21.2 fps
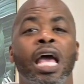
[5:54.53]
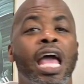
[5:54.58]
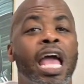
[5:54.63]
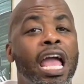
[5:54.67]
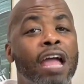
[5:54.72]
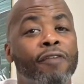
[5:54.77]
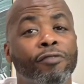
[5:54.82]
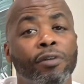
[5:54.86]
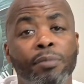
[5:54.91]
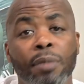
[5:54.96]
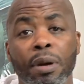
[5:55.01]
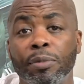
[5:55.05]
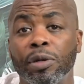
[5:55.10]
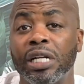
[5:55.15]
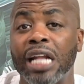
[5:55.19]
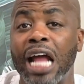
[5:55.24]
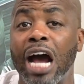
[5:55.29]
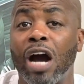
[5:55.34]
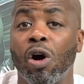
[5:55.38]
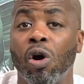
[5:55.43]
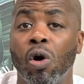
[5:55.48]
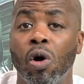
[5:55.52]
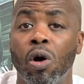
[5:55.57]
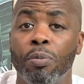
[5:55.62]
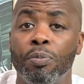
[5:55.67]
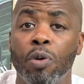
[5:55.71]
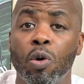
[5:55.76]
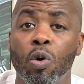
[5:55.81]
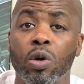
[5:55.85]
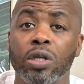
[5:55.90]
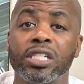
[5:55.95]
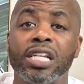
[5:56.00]
And remember, not all
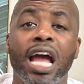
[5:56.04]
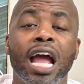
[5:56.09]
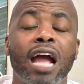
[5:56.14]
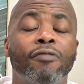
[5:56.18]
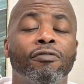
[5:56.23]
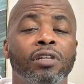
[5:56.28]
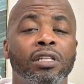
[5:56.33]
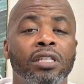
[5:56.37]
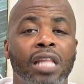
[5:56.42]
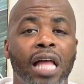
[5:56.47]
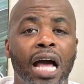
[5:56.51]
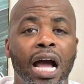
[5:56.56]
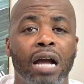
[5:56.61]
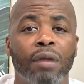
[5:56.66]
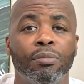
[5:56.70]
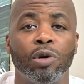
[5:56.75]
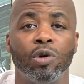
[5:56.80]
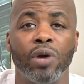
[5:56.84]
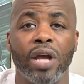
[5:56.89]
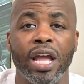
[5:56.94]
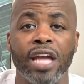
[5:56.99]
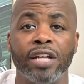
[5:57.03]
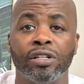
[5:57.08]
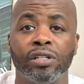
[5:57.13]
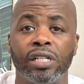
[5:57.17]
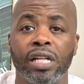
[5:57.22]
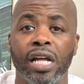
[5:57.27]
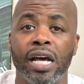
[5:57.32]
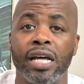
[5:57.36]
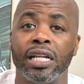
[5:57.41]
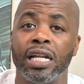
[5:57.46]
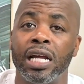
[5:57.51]
ports have reliable
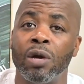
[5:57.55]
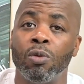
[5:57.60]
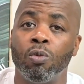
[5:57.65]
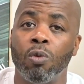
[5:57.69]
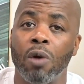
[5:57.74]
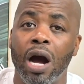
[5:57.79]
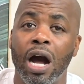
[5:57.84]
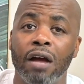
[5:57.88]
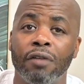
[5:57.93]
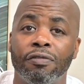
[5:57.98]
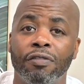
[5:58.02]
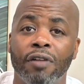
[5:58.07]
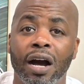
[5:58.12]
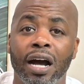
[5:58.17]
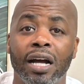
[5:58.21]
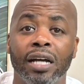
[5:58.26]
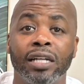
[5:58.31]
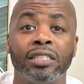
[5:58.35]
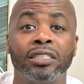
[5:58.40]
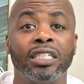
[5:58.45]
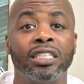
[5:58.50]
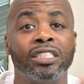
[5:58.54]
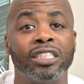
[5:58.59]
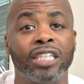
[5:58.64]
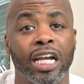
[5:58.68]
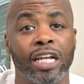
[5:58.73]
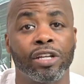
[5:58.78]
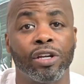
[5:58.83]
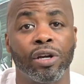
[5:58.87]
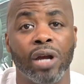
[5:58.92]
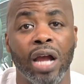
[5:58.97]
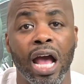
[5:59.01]
internet and Wi-Fi to
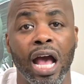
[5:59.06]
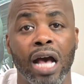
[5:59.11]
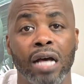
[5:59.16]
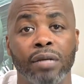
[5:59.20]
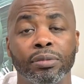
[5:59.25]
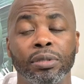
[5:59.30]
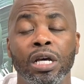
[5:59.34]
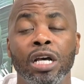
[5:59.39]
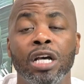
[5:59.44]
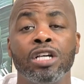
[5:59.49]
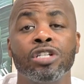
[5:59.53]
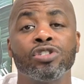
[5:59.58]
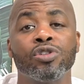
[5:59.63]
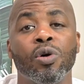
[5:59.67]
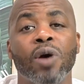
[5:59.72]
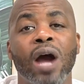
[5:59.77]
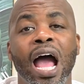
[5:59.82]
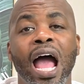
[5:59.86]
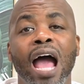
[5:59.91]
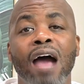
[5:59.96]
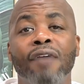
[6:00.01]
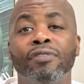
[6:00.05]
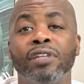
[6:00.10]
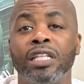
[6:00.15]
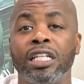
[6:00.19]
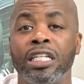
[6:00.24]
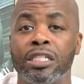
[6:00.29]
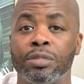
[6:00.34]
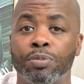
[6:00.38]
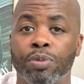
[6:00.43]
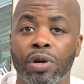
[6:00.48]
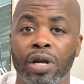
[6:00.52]
check your app. So having
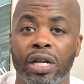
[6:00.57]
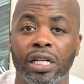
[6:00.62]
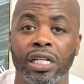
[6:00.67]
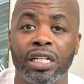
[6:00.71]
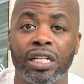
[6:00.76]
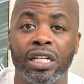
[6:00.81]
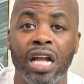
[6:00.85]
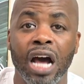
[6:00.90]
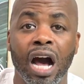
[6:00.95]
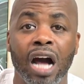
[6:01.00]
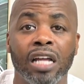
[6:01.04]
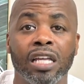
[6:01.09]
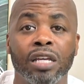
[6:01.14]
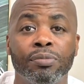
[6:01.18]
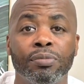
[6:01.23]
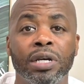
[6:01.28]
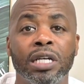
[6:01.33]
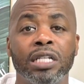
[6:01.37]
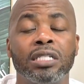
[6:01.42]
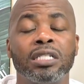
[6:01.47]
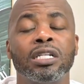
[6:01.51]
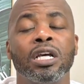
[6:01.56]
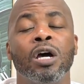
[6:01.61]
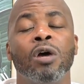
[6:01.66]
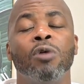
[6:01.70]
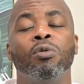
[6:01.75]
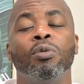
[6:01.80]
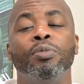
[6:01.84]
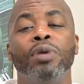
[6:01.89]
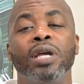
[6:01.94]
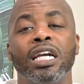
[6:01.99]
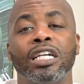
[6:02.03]
these printed documents
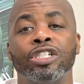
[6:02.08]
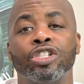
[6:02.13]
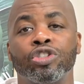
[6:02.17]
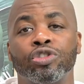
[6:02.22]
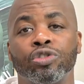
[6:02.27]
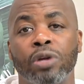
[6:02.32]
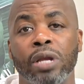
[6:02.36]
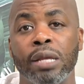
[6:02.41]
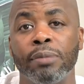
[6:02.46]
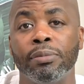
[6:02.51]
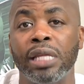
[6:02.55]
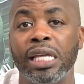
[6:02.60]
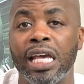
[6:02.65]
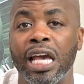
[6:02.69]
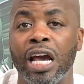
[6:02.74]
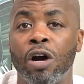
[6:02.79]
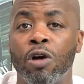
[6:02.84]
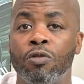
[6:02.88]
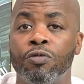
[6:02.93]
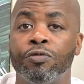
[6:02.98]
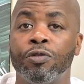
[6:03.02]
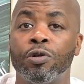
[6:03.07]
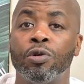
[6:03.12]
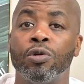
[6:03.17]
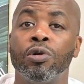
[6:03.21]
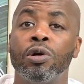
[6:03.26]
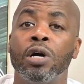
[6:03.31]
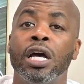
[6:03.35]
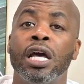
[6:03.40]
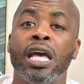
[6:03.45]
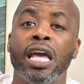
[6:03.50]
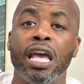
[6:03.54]
will be extremely helpful
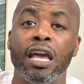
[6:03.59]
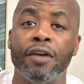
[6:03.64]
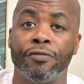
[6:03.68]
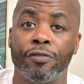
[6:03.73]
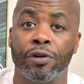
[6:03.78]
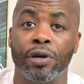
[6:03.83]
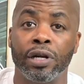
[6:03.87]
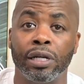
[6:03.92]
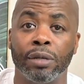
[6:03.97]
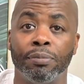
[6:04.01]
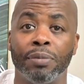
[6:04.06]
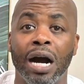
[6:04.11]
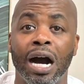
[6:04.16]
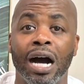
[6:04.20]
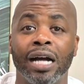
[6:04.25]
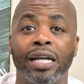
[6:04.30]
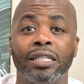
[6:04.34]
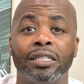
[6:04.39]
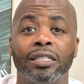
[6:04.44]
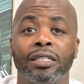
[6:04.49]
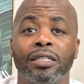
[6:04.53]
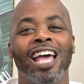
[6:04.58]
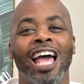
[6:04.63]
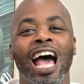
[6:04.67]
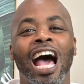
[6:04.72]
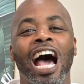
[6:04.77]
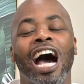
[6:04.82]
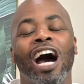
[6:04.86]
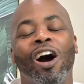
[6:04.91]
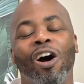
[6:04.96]
if you're in a bind. I